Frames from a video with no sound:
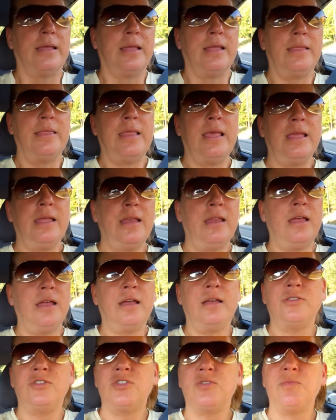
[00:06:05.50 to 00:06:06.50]
And then
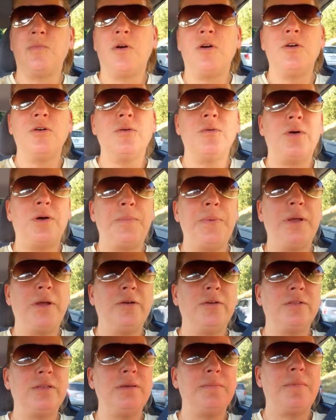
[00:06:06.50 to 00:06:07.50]
uh, tomorrow,
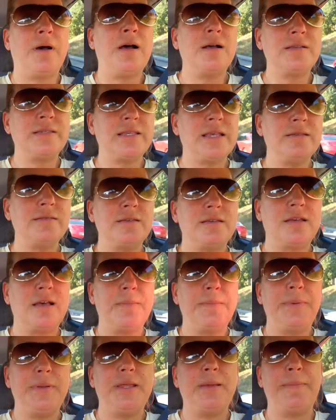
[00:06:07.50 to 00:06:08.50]
apparently, Mox has a
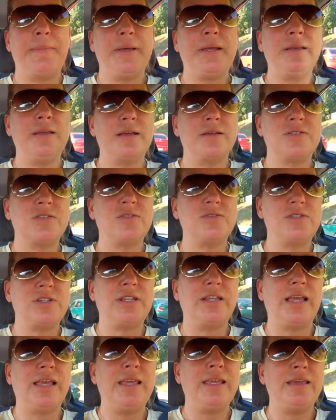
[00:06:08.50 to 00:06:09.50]
company picnic. So
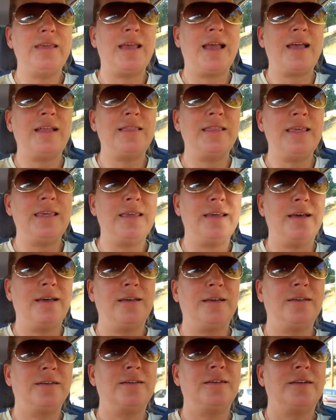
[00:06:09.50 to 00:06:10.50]
today he had the
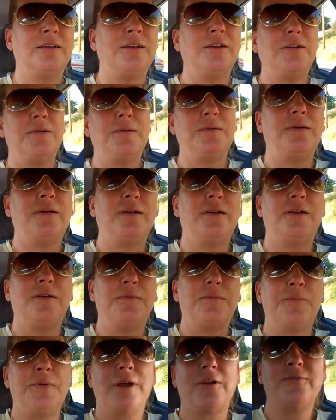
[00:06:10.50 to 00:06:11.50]

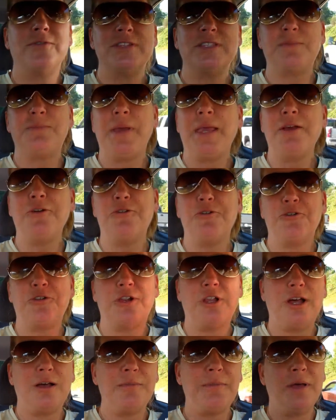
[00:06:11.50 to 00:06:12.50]
uh, Breakfast Bagel
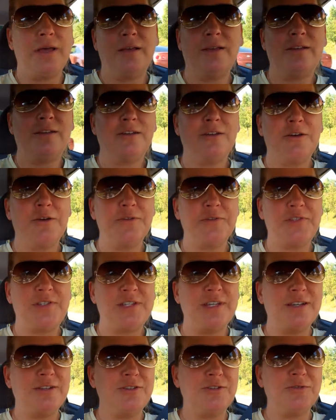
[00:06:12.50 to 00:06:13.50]
Club
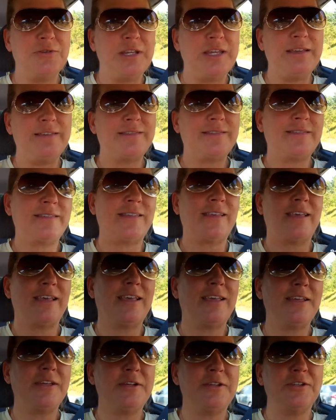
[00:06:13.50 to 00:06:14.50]
hosting duties.
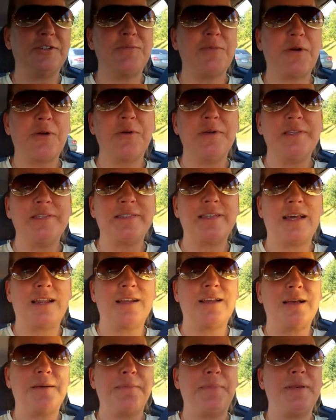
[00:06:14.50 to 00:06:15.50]
Tomorrow he's got a
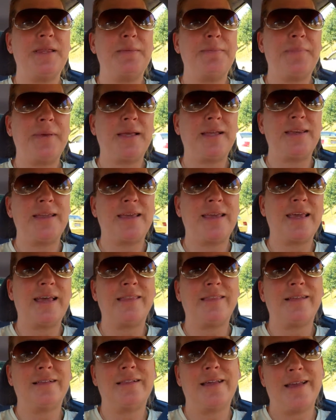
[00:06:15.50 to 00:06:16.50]
company picnic
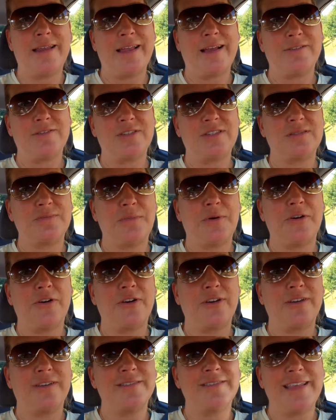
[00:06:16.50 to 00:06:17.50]
at the Lighthouse Park.
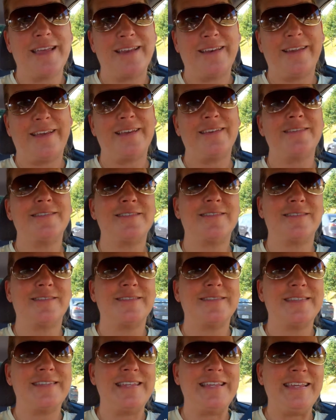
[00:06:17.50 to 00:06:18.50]
Isn't that nice?
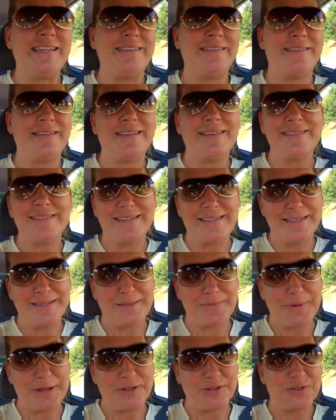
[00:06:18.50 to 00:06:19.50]
Isn't he, isn't he
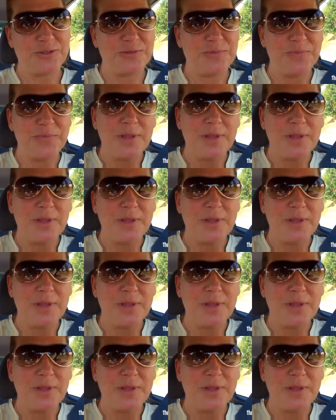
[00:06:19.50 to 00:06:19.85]
special?